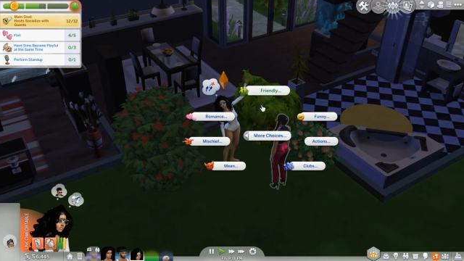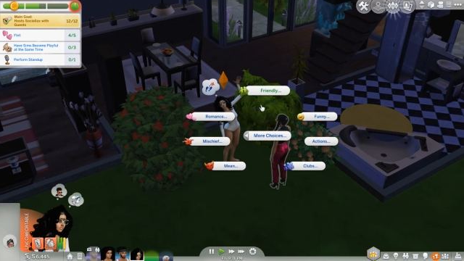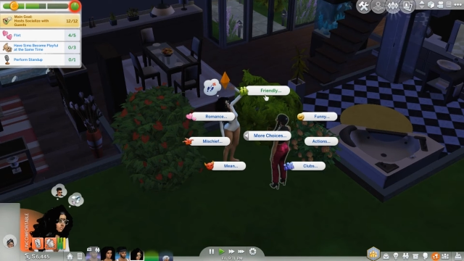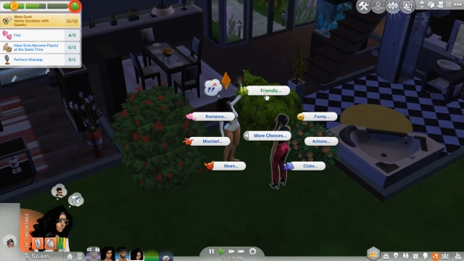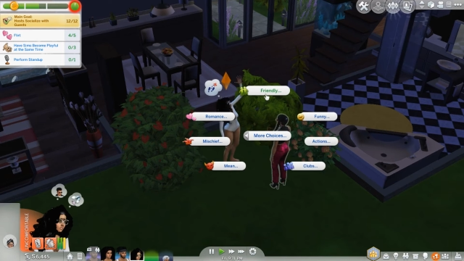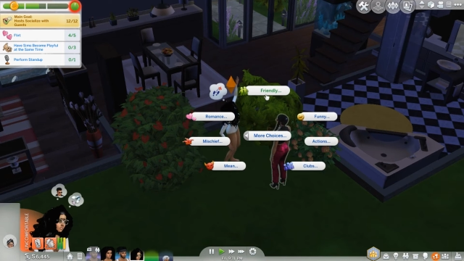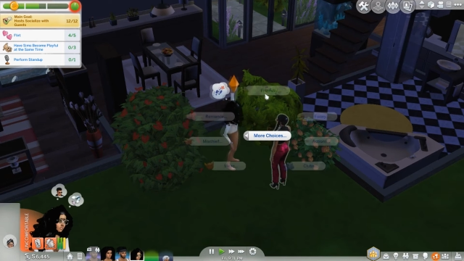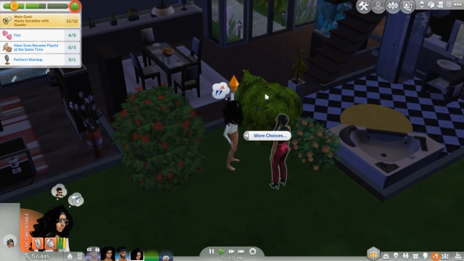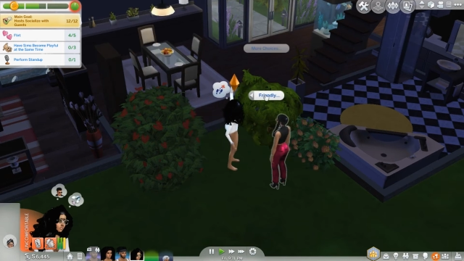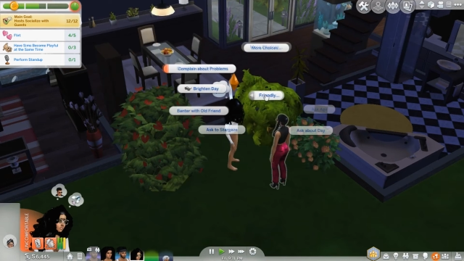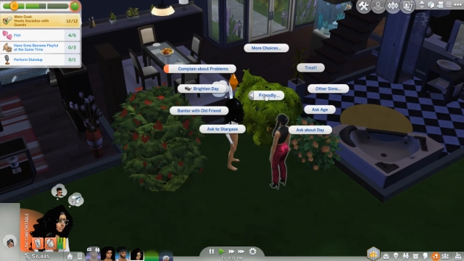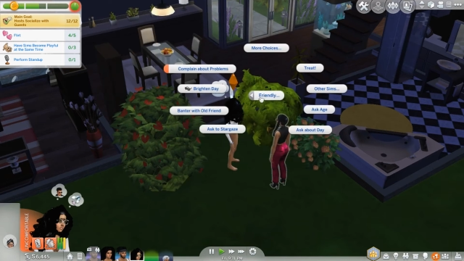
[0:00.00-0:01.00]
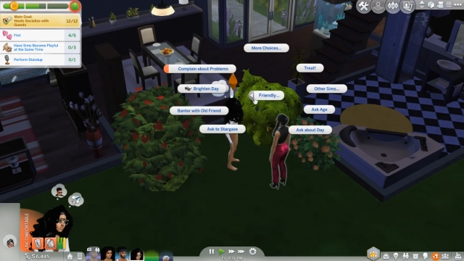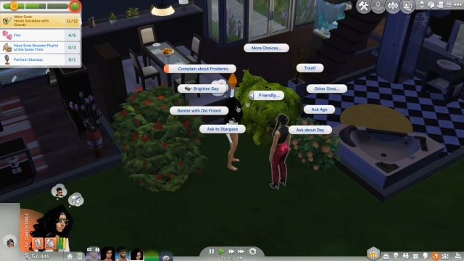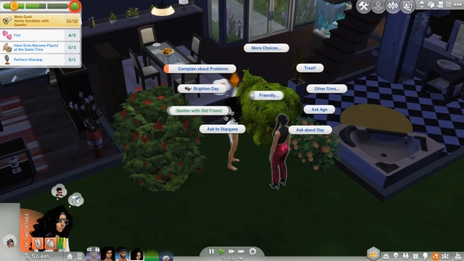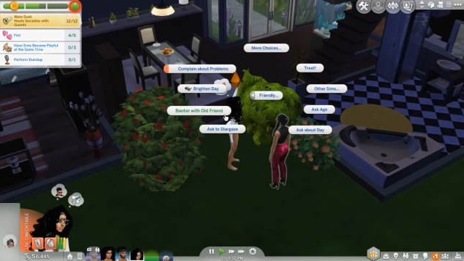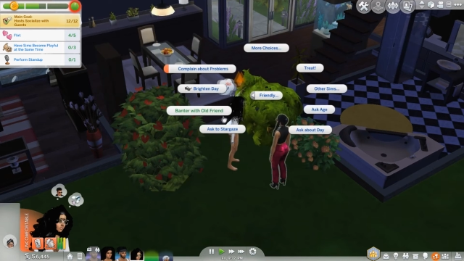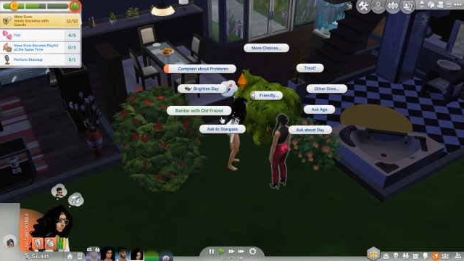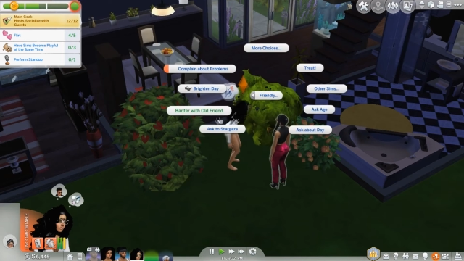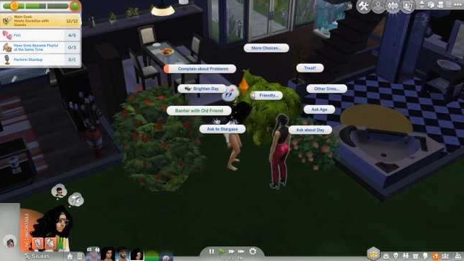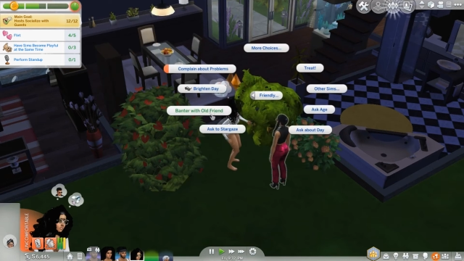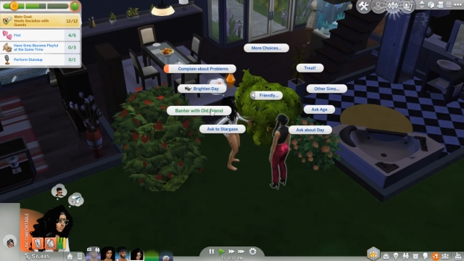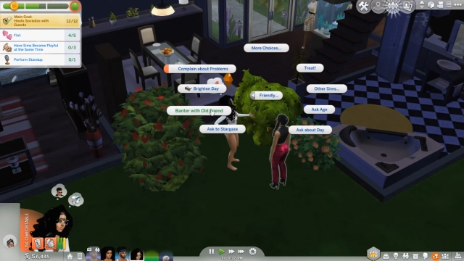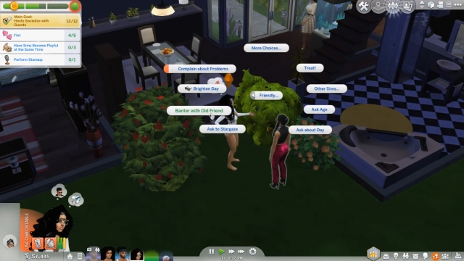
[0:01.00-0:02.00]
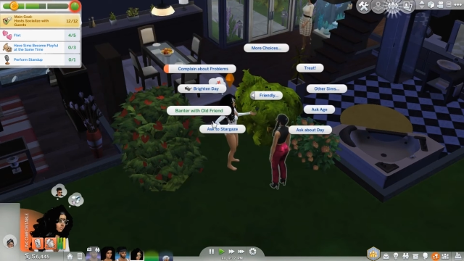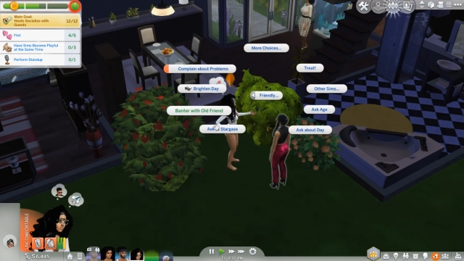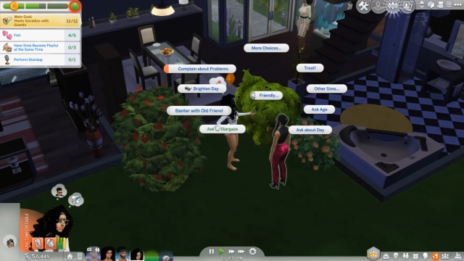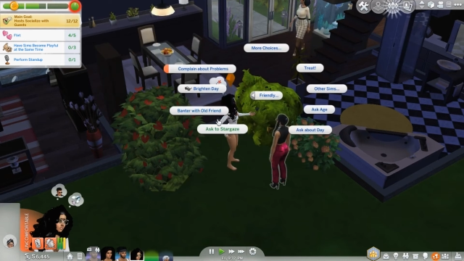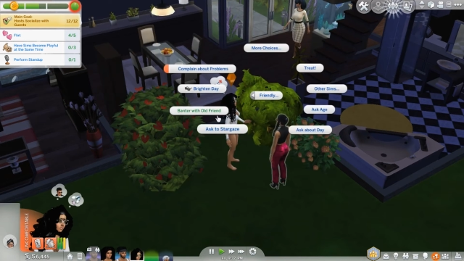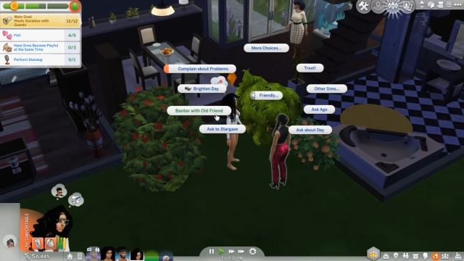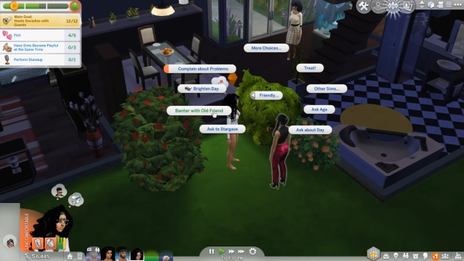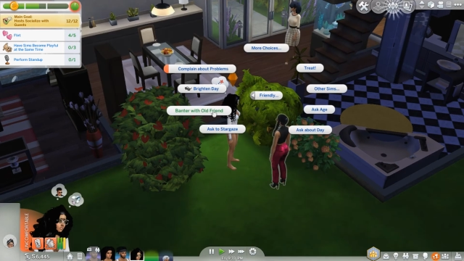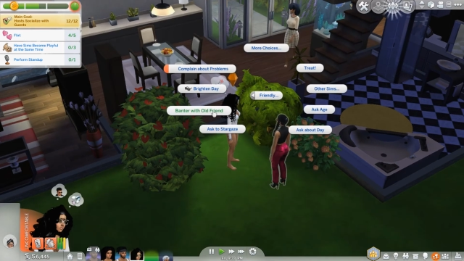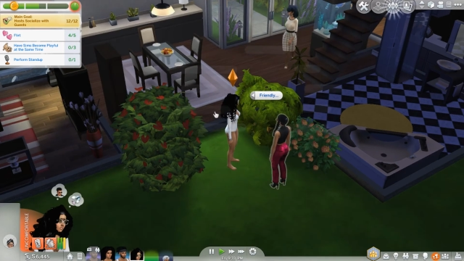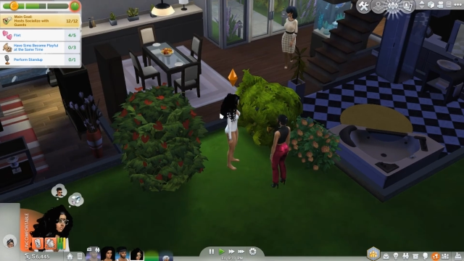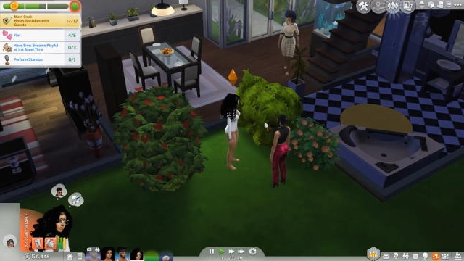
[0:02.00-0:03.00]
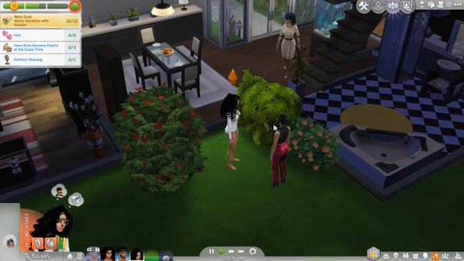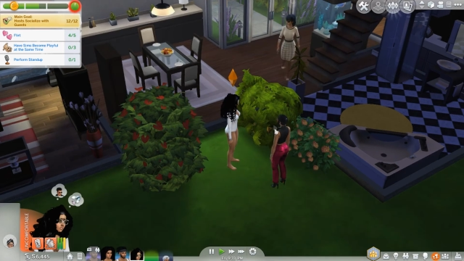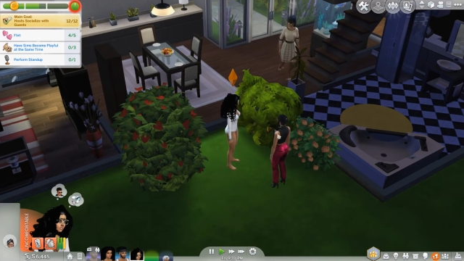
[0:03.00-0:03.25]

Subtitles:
No face is visible, so there are no lips to read.